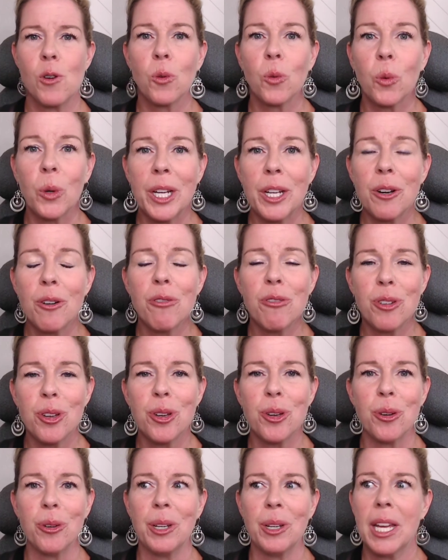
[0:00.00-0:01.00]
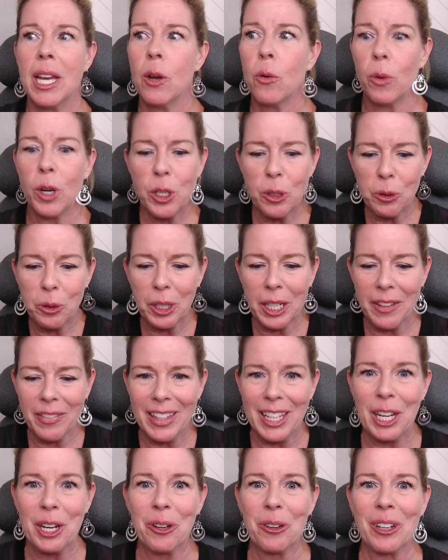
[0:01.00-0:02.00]
Real food. When you look at
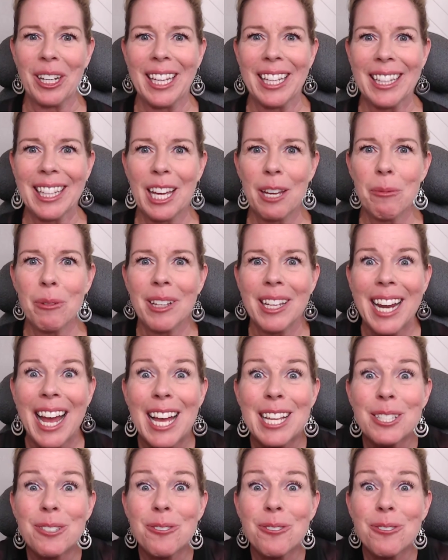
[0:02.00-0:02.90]
the ingredient label, it has